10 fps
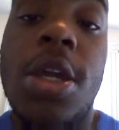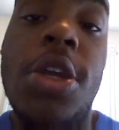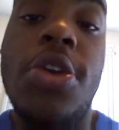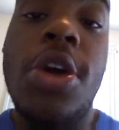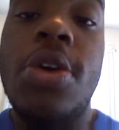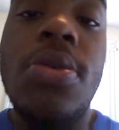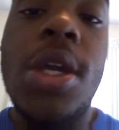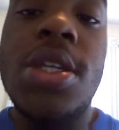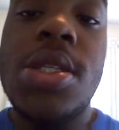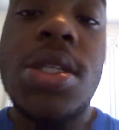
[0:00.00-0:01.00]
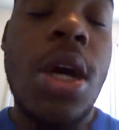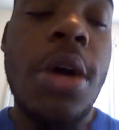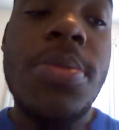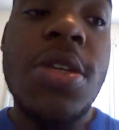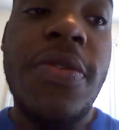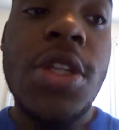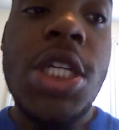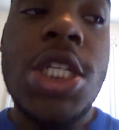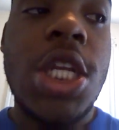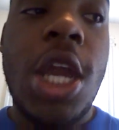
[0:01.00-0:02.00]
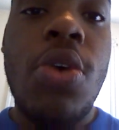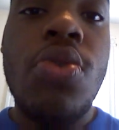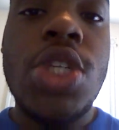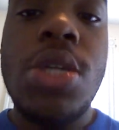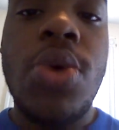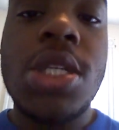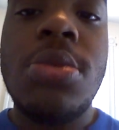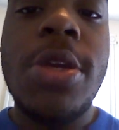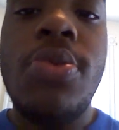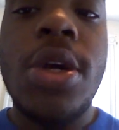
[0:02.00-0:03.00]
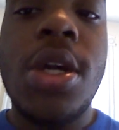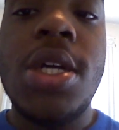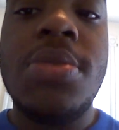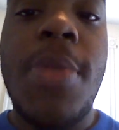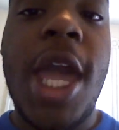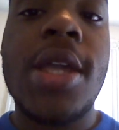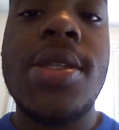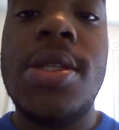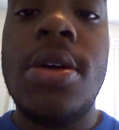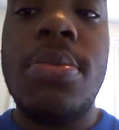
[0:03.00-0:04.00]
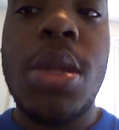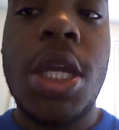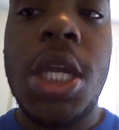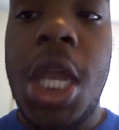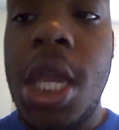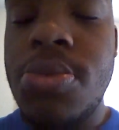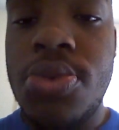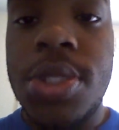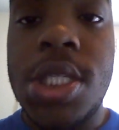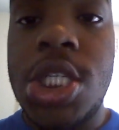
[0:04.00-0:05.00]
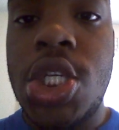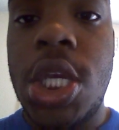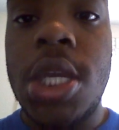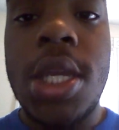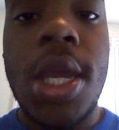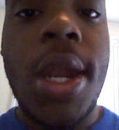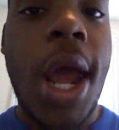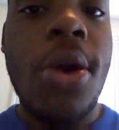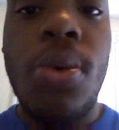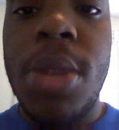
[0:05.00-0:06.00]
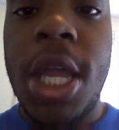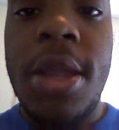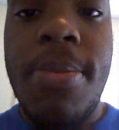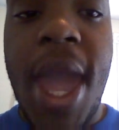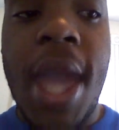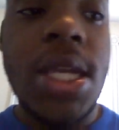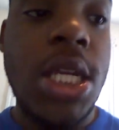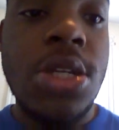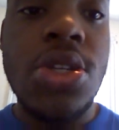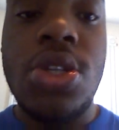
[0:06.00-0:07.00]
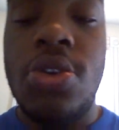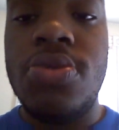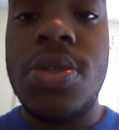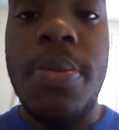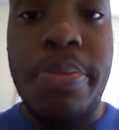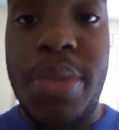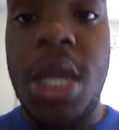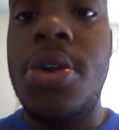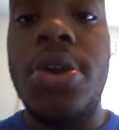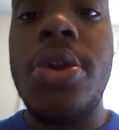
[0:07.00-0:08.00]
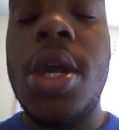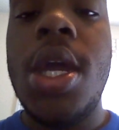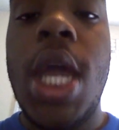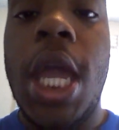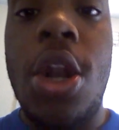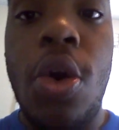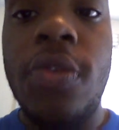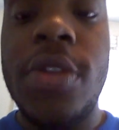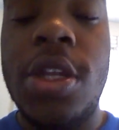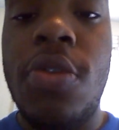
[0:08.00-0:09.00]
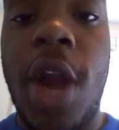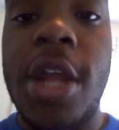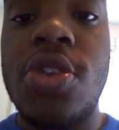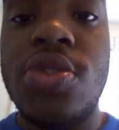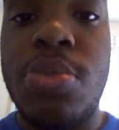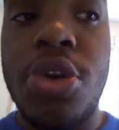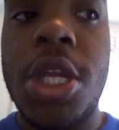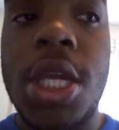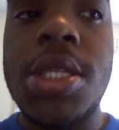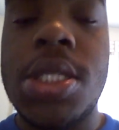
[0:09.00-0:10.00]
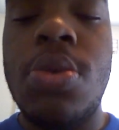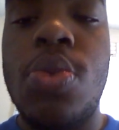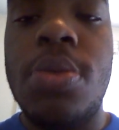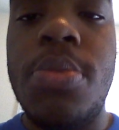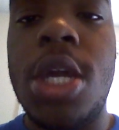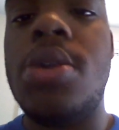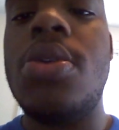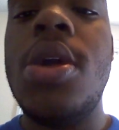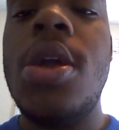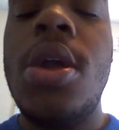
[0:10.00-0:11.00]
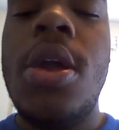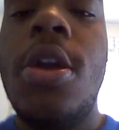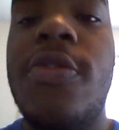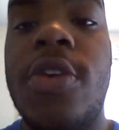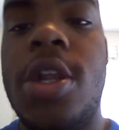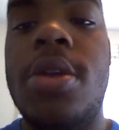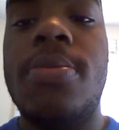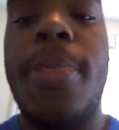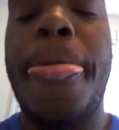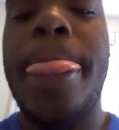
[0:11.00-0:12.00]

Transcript: You know, it's up to Felicia now who she wants to be with, because Mac is done playing games with this chick. And I don't blame Mac. He deserves better. And hopefully the writers bring in someone better for him.